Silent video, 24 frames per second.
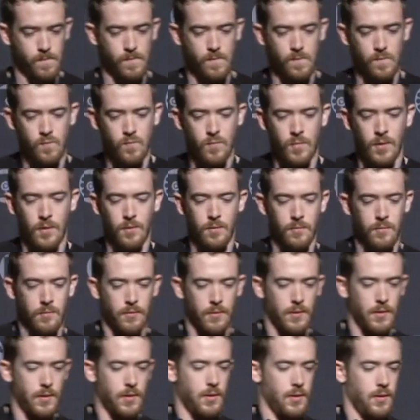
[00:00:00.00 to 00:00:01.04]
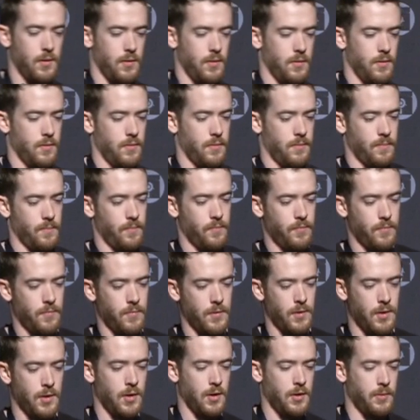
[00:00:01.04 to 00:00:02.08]

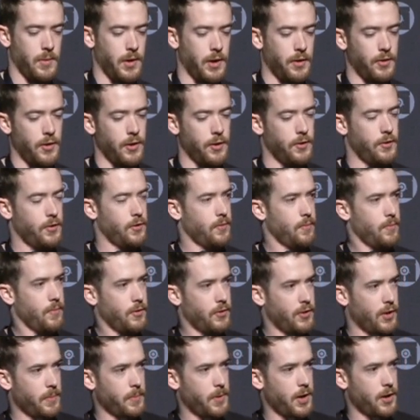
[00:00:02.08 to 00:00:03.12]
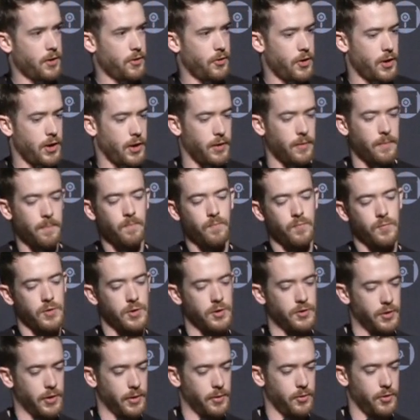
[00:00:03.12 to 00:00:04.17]
I'm going to hit this, the same kind of thing,
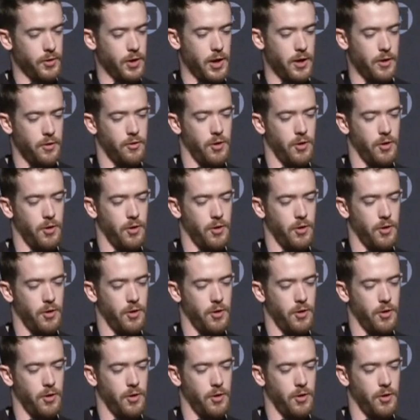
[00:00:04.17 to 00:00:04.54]
just like with the auto